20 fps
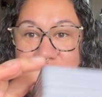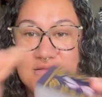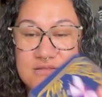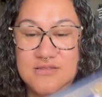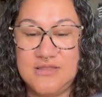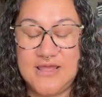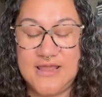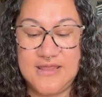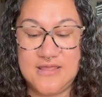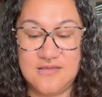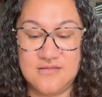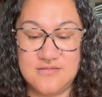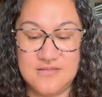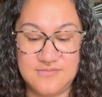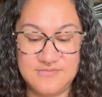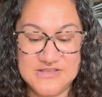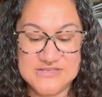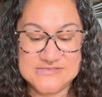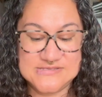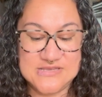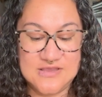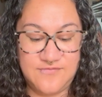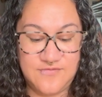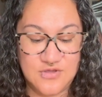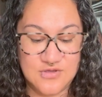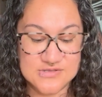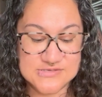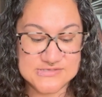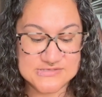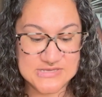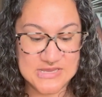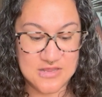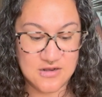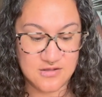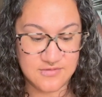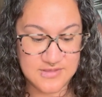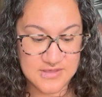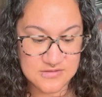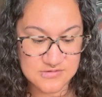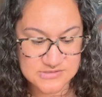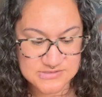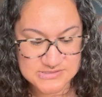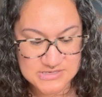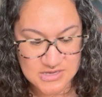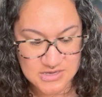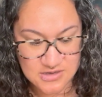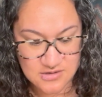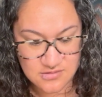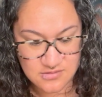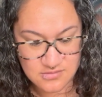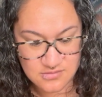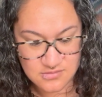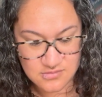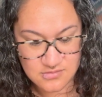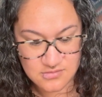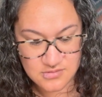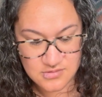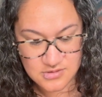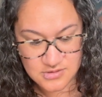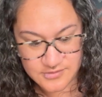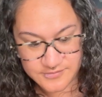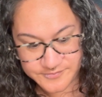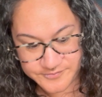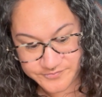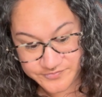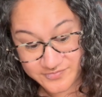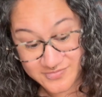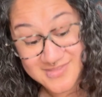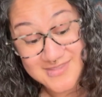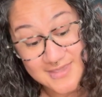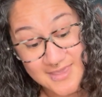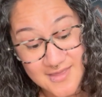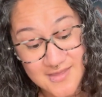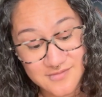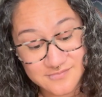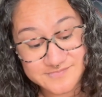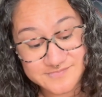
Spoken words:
Like, let me see if you can see it on the other side. Yeah,